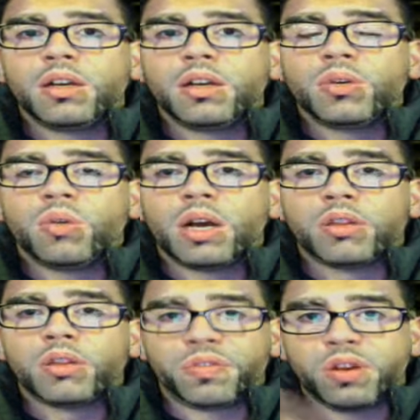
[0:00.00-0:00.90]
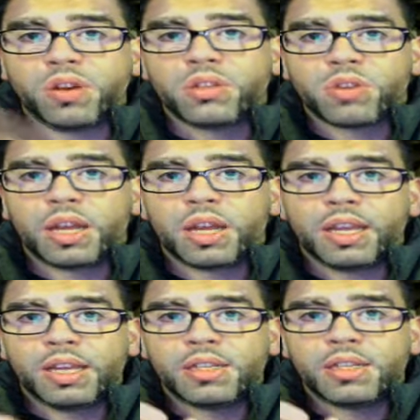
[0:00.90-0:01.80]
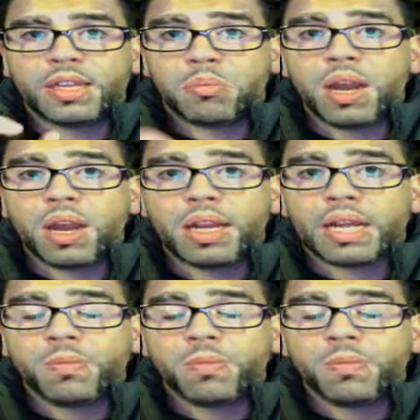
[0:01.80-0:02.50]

while the first track is in a breakdown.